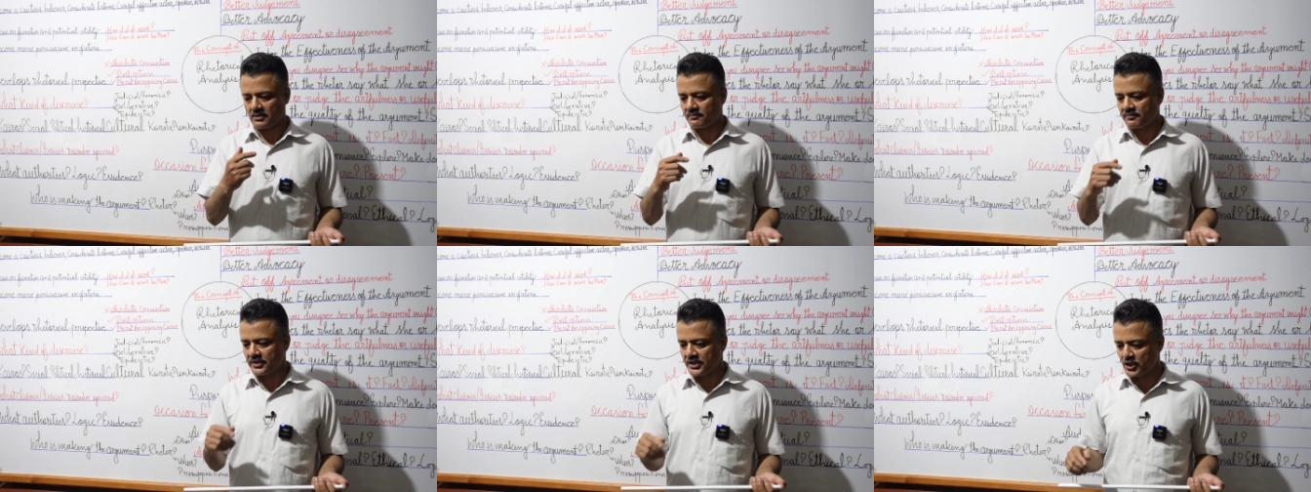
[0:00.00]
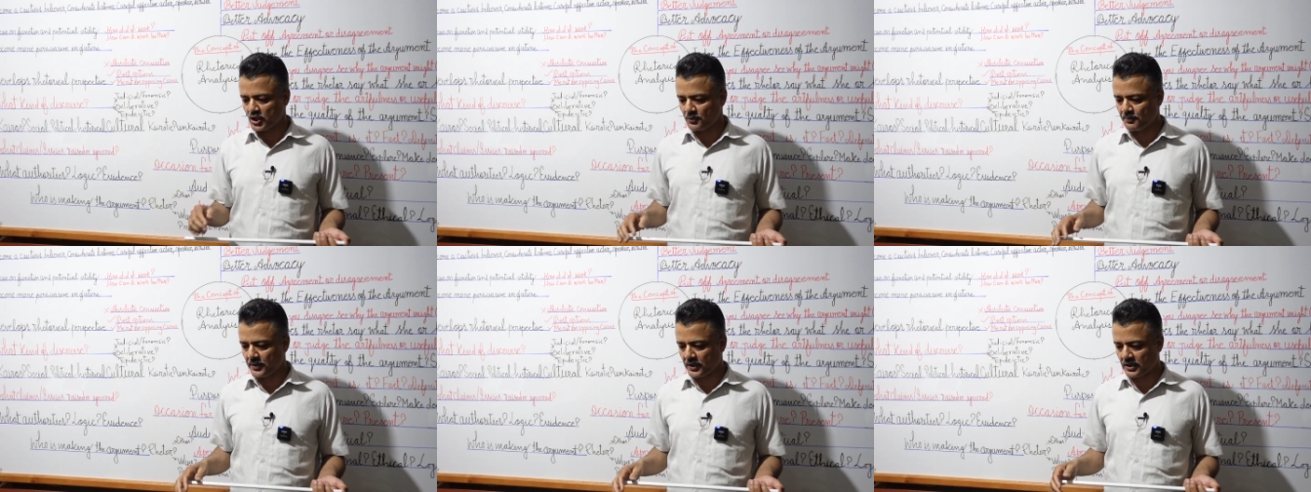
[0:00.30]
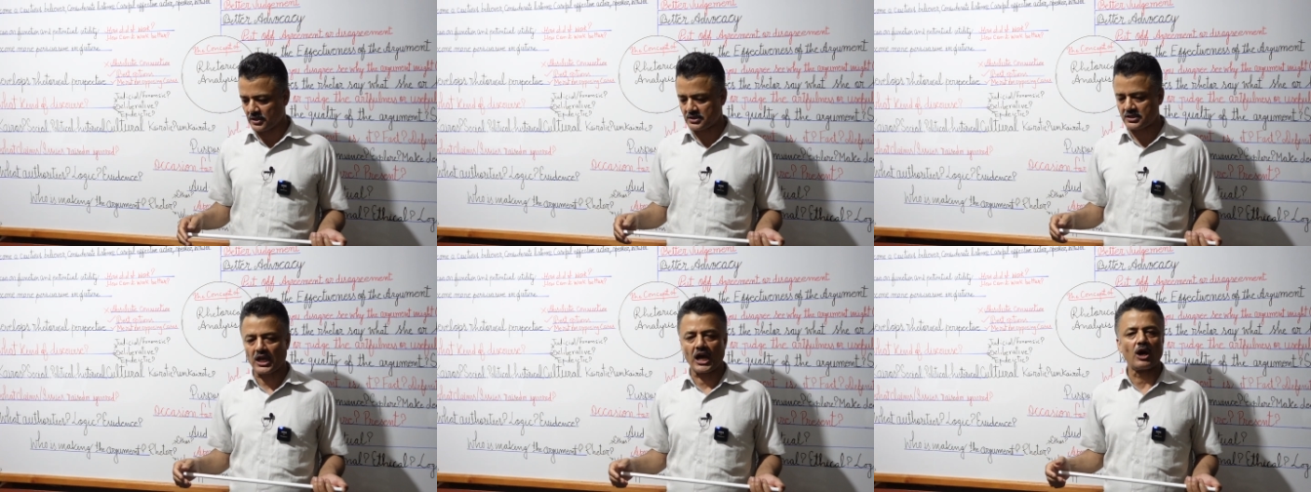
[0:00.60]
video,
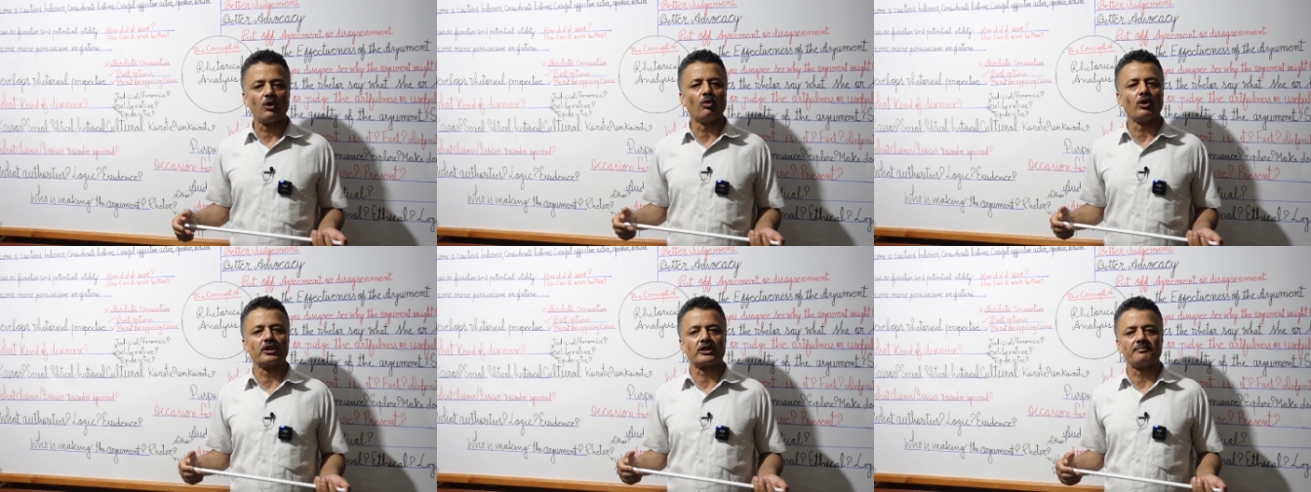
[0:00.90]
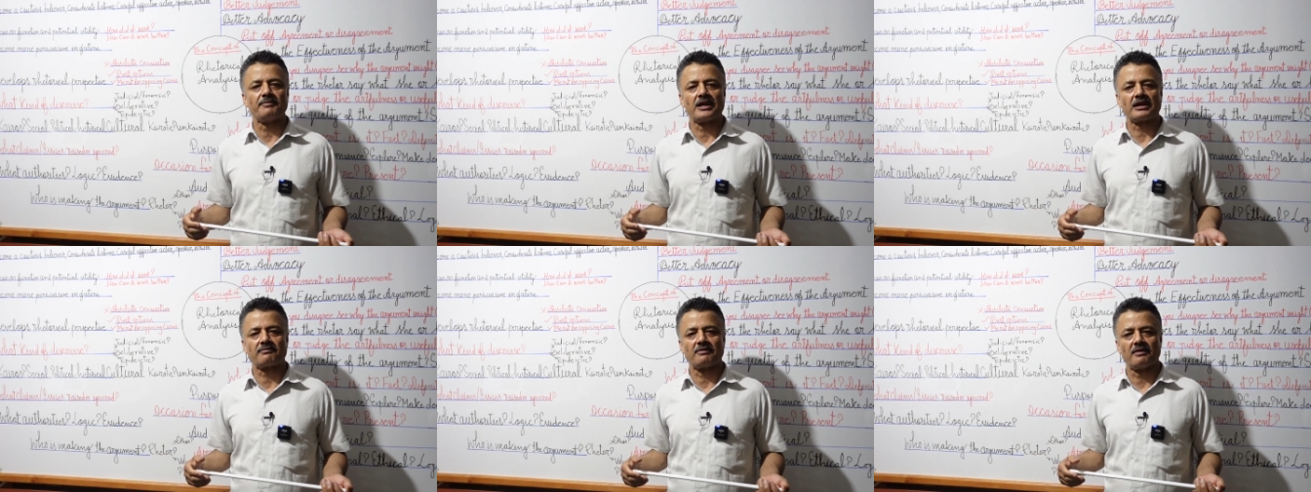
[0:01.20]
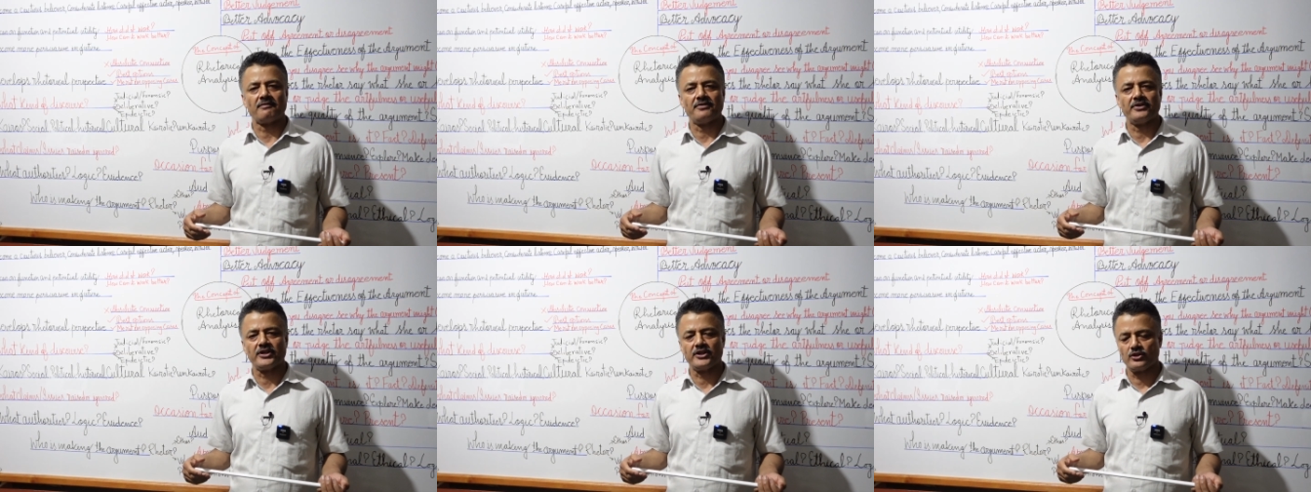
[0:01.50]
because I want to make my
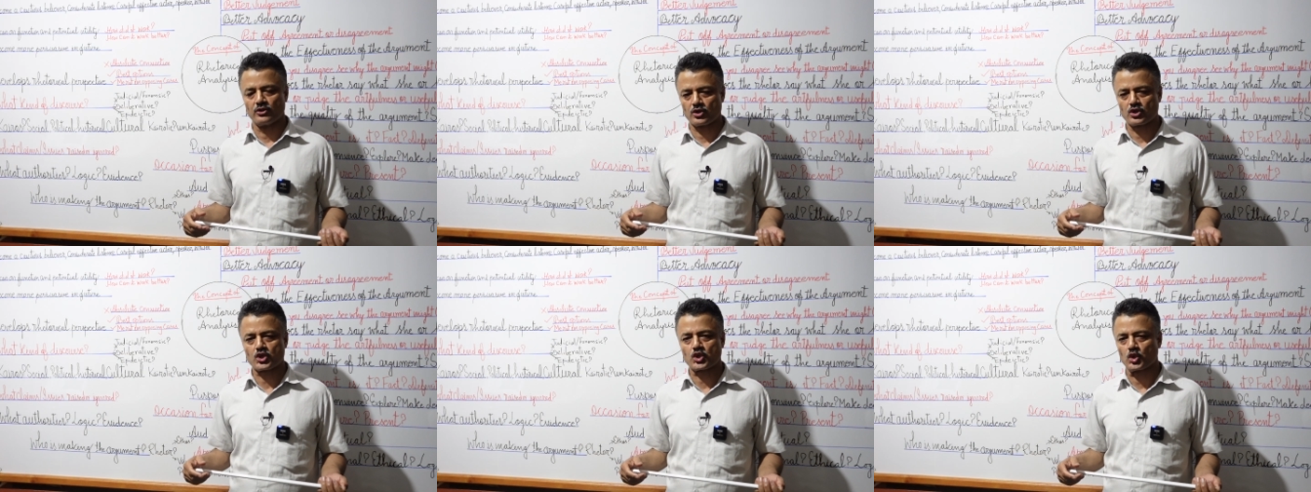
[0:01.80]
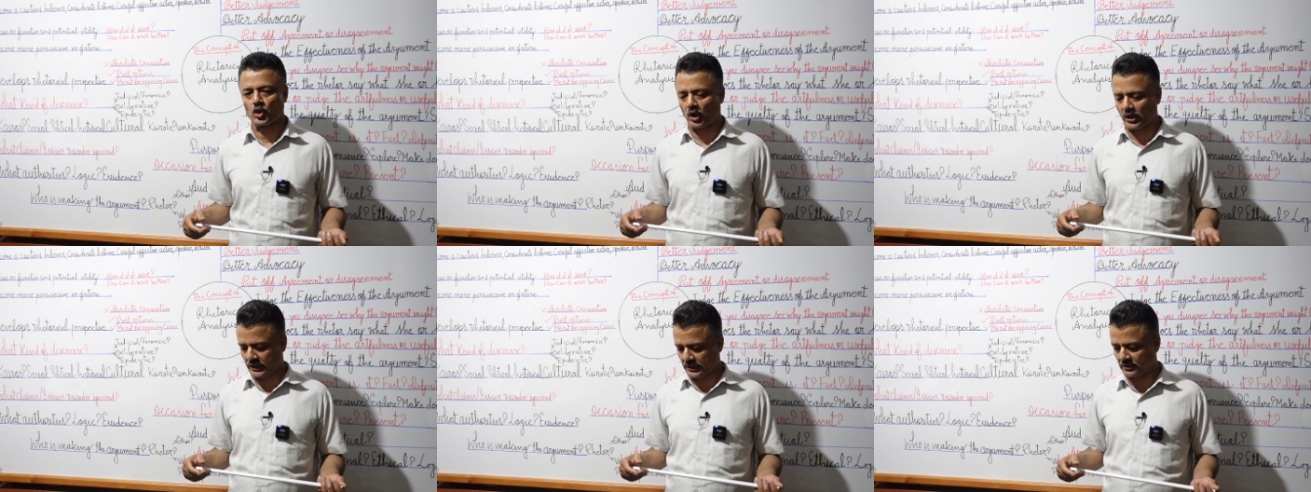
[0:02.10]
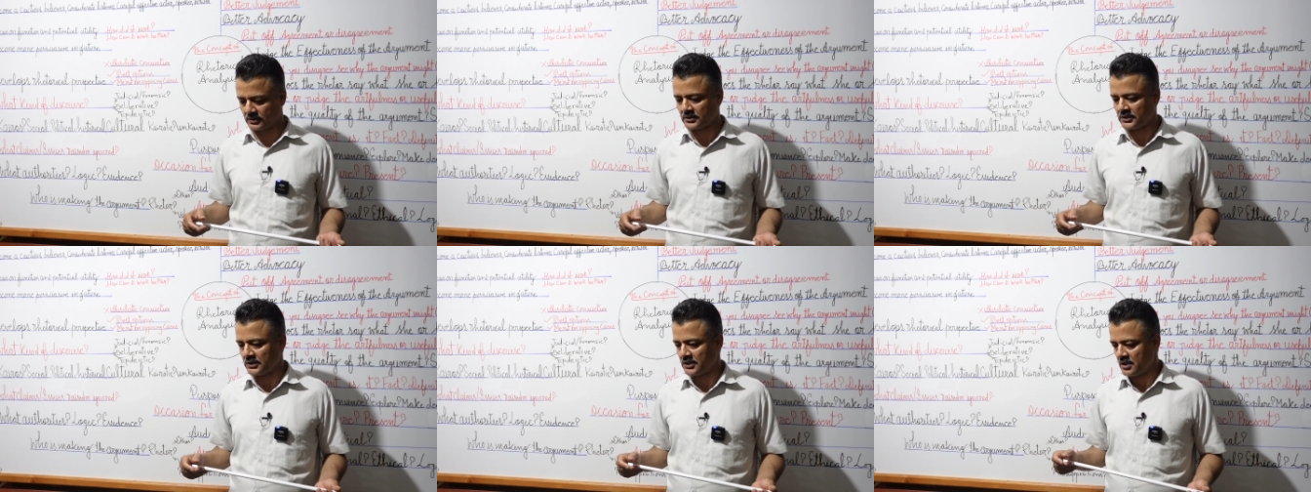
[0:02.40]
video
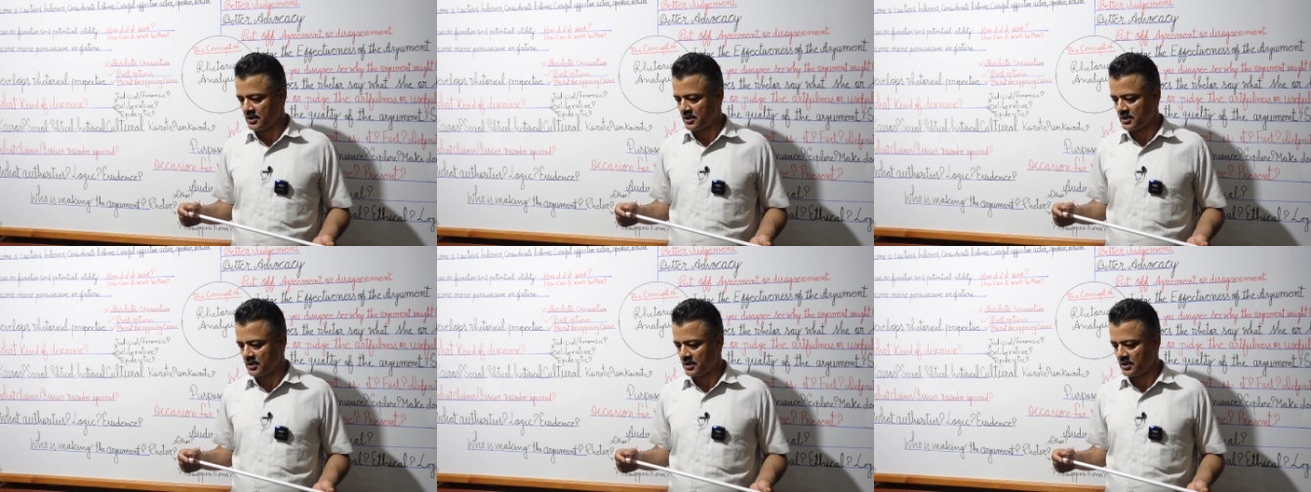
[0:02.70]
shorter.